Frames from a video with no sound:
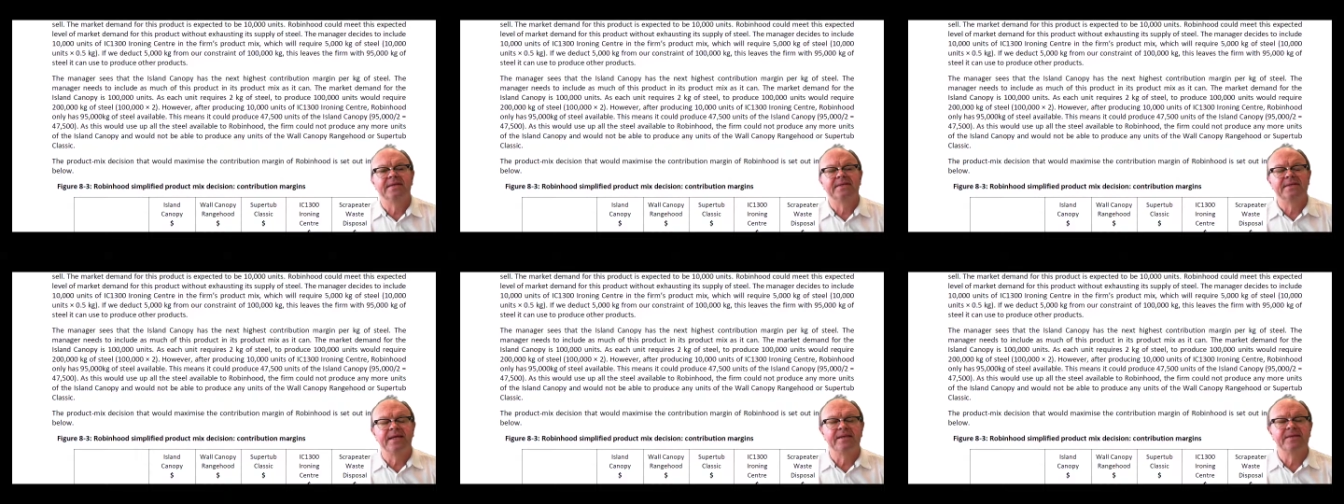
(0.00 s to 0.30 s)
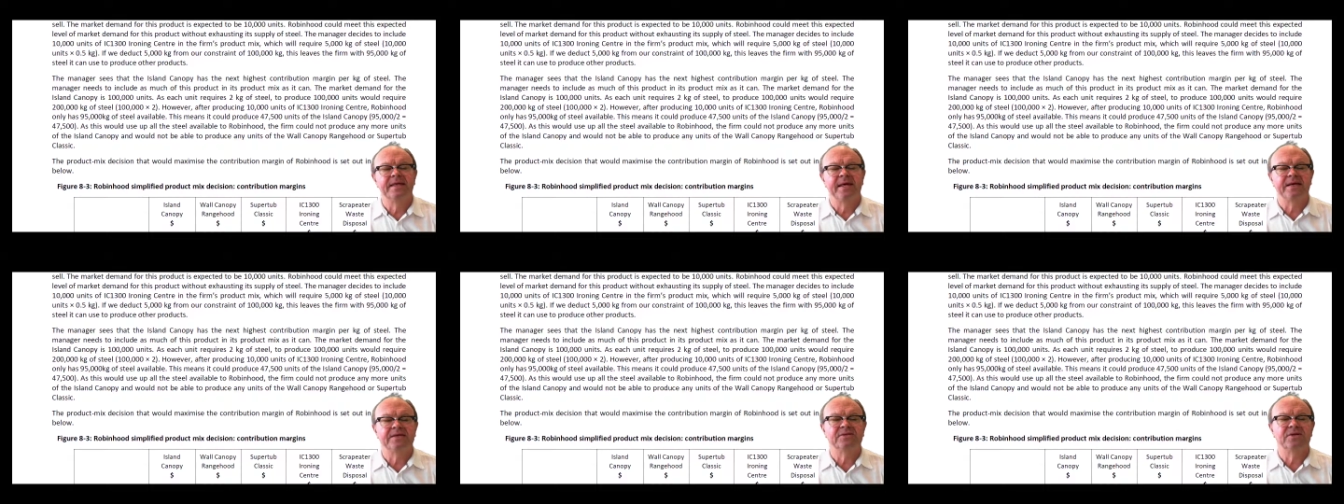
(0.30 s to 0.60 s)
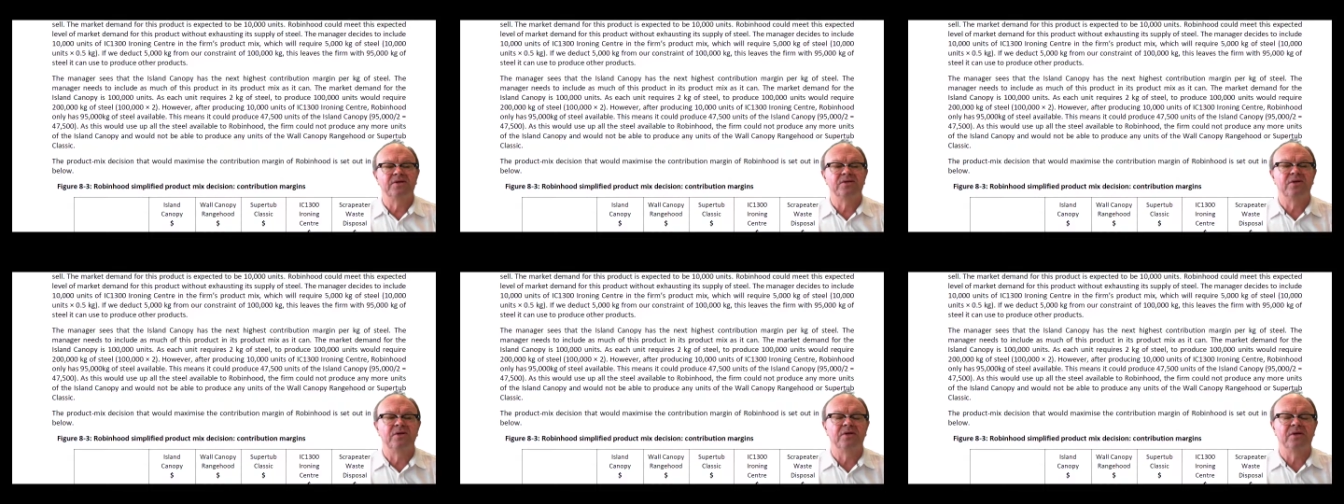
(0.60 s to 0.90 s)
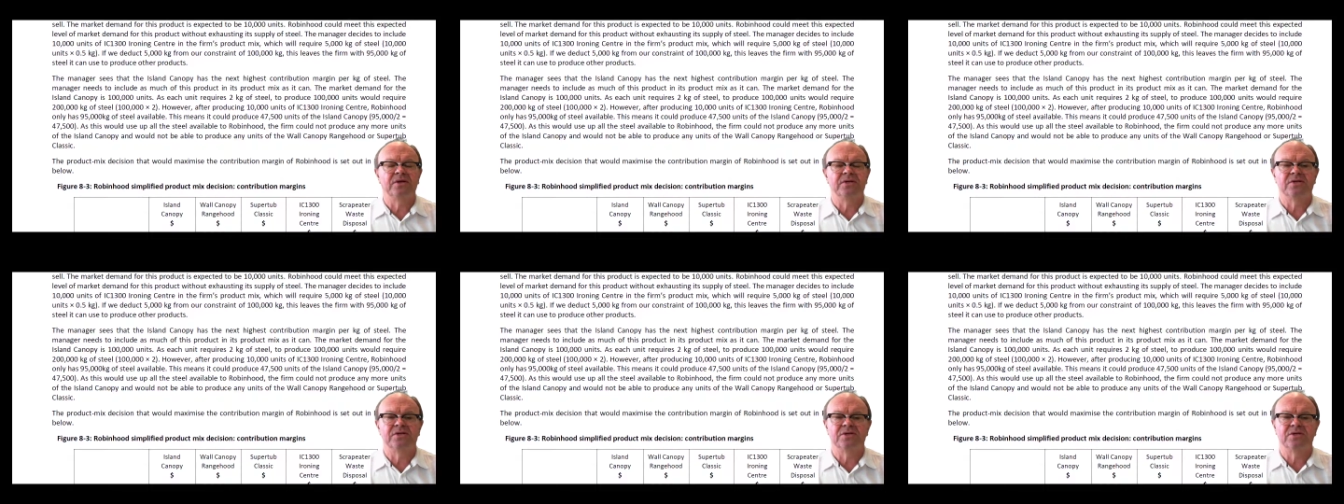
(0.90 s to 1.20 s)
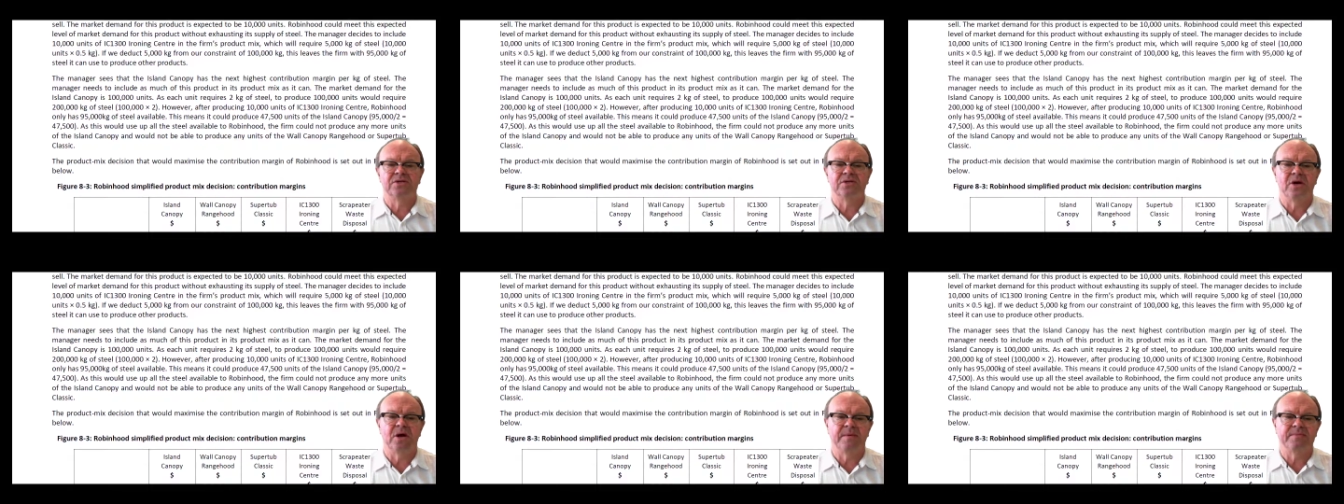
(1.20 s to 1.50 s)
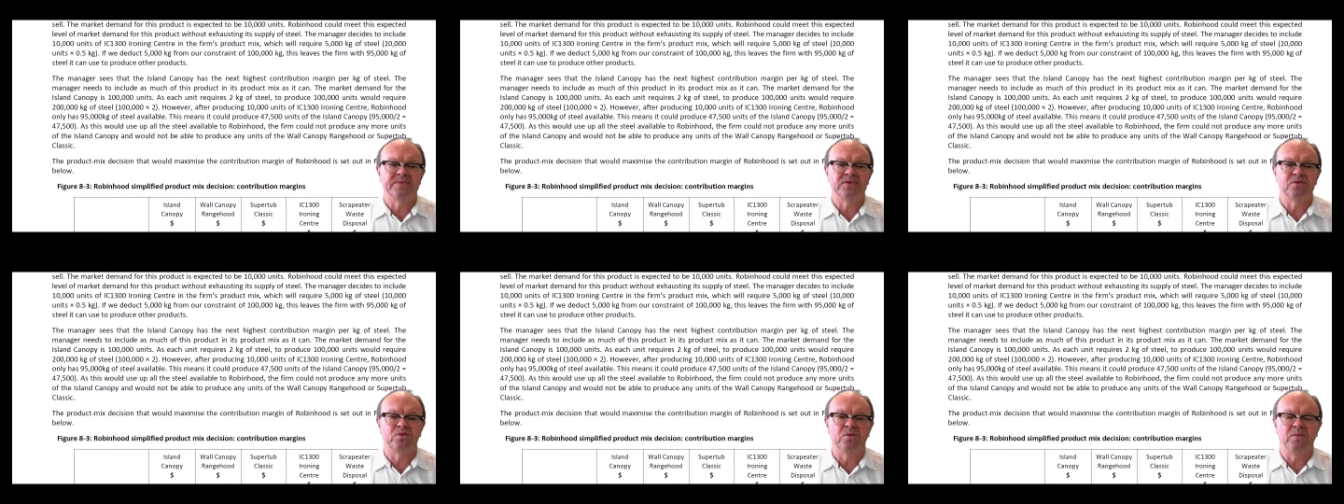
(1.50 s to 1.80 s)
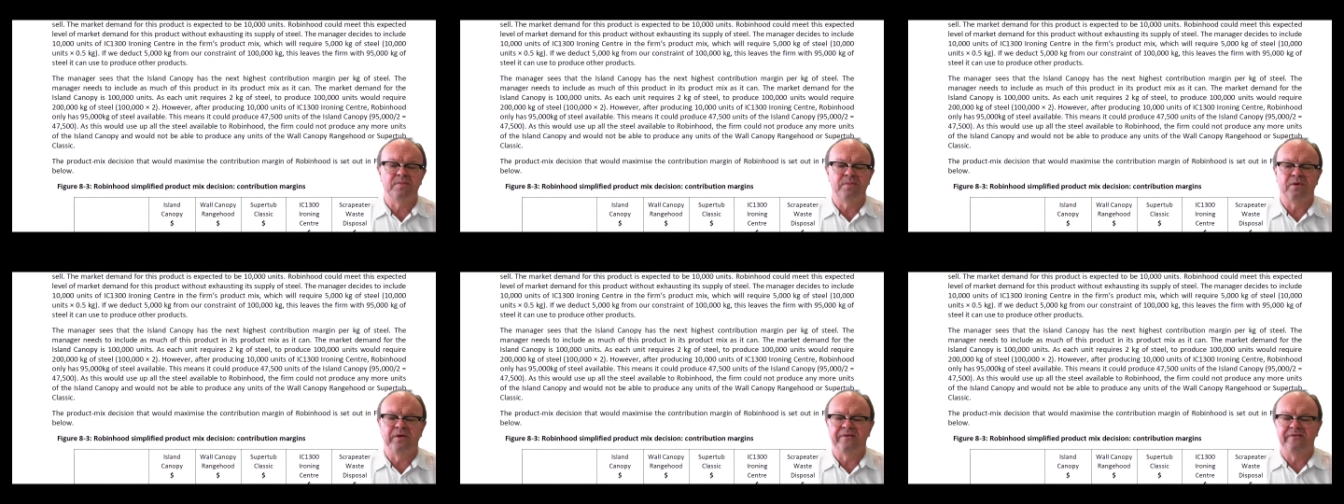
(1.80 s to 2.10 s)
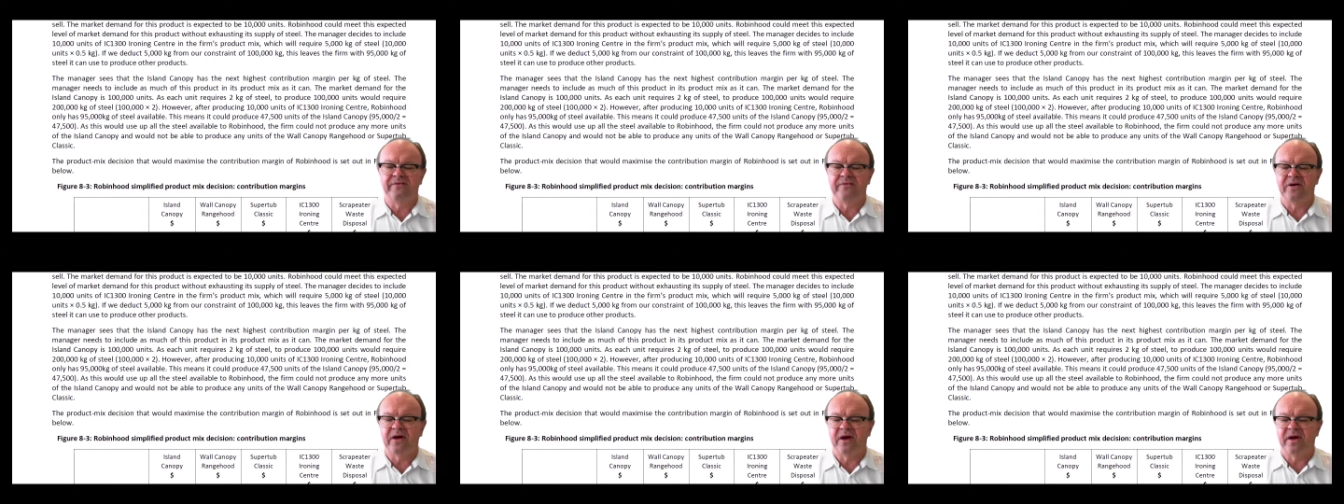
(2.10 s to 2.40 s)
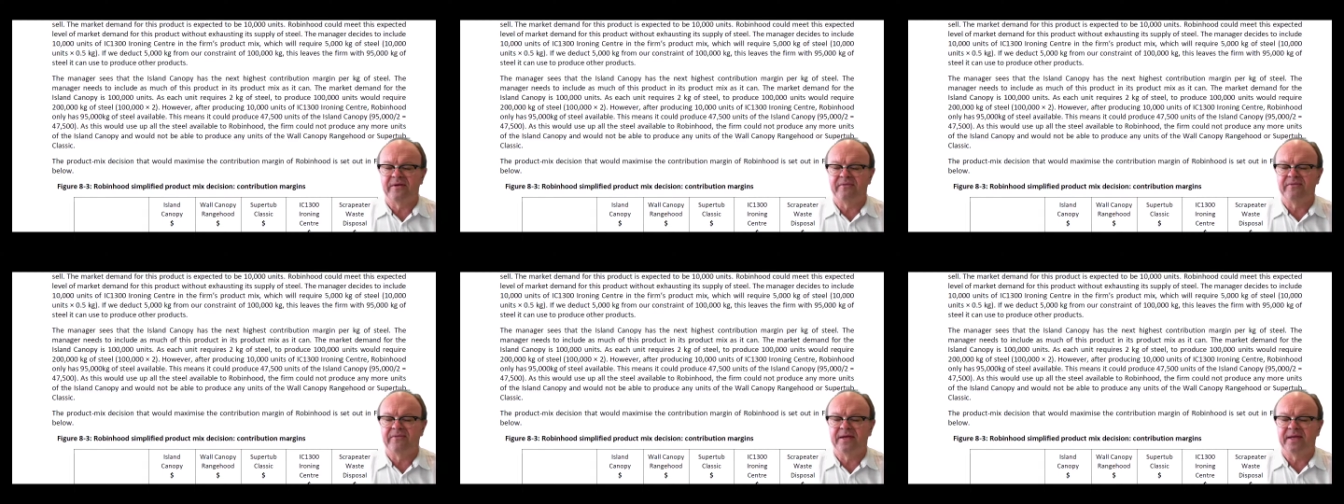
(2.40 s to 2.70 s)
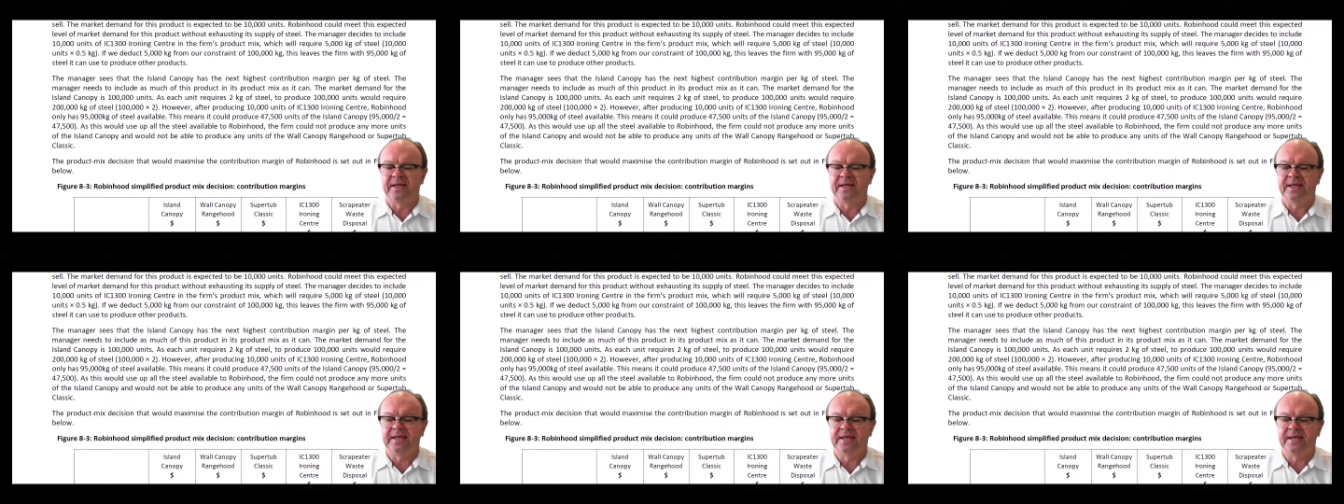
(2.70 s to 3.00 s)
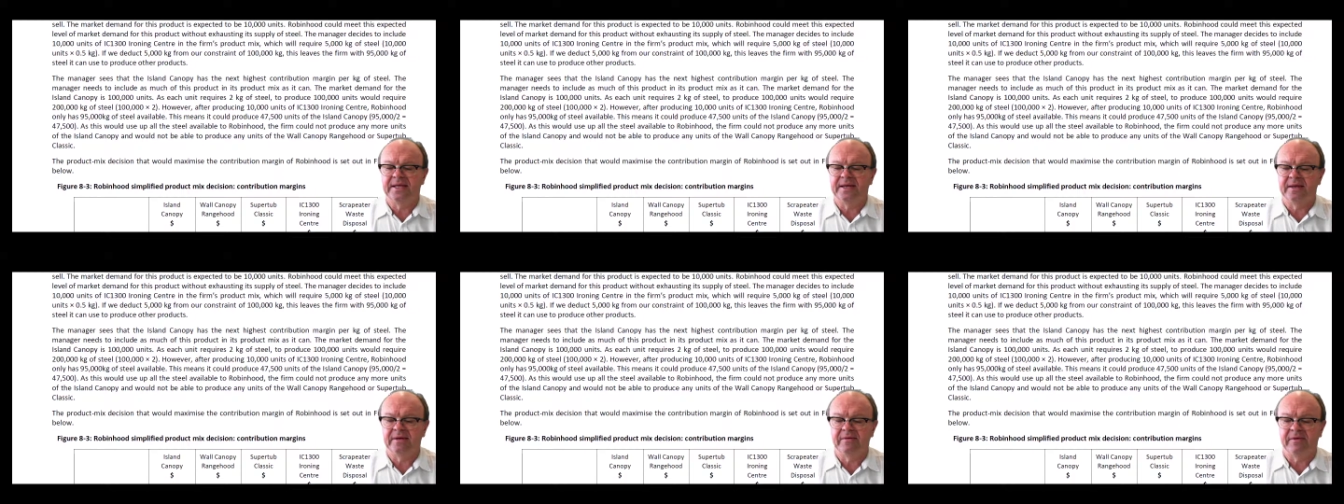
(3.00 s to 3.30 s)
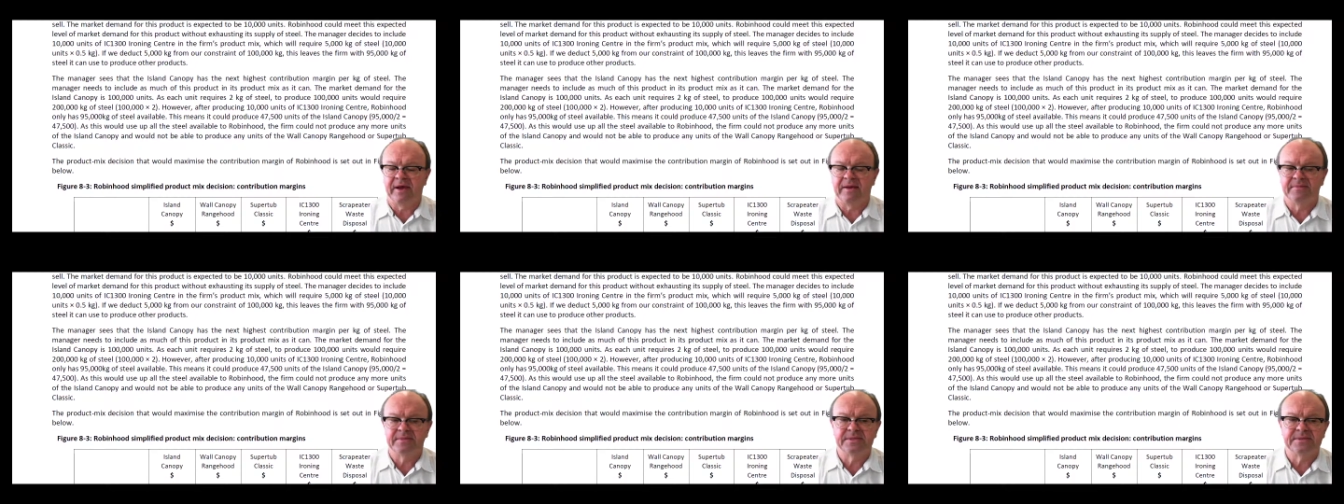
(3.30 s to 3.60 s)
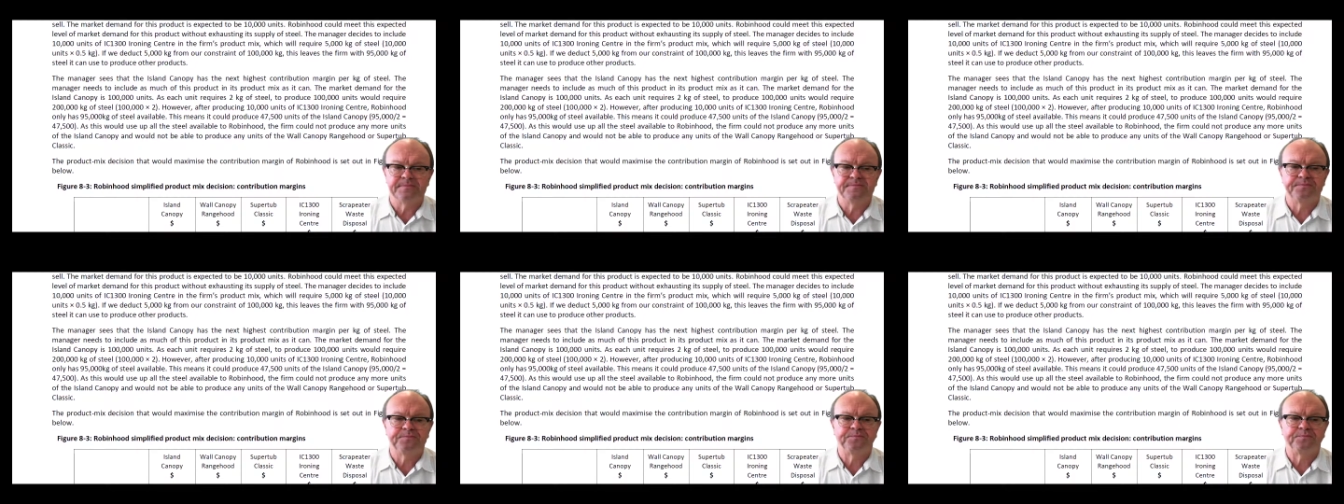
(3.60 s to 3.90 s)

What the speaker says: 10,000 units times 0.5 kilograms.